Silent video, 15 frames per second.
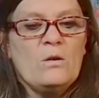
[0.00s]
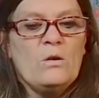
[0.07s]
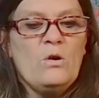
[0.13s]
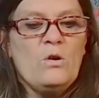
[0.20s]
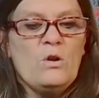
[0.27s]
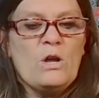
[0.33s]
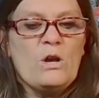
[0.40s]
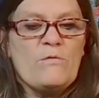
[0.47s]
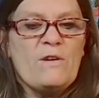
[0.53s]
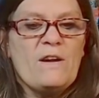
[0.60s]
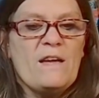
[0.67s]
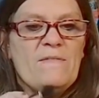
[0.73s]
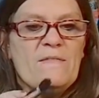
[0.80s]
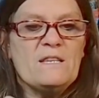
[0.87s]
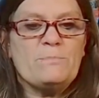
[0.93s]
all over
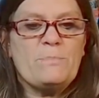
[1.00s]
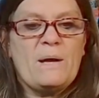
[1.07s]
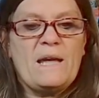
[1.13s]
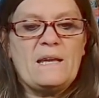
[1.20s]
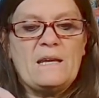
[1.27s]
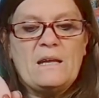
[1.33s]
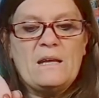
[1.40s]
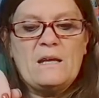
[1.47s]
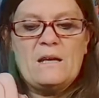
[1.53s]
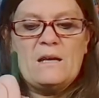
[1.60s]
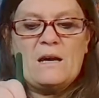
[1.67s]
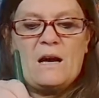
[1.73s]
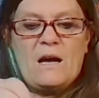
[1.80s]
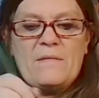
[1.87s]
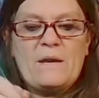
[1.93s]
in this paint,
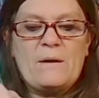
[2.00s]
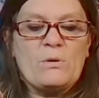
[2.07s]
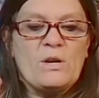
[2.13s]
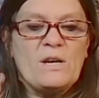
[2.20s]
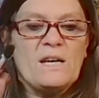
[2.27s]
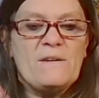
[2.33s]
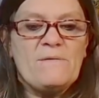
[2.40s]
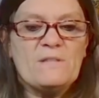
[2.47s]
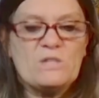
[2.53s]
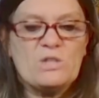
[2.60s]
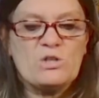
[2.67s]
and then I'm going to leave it to